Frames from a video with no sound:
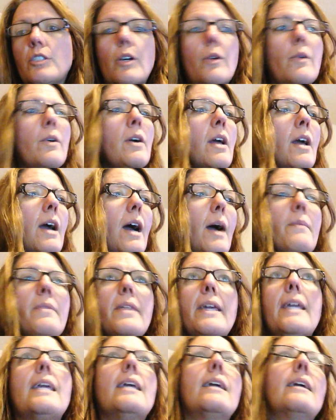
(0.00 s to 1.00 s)
so I'm
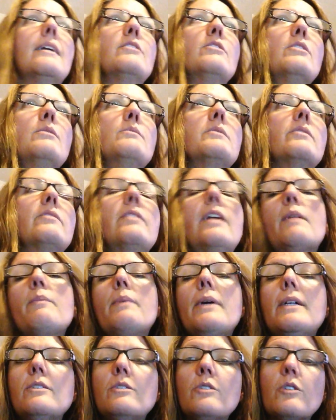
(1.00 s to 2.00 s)
thinking in terms of like
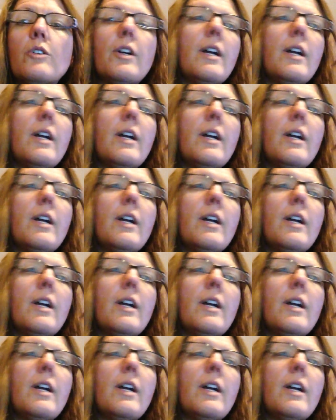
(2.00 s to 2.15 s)
pencil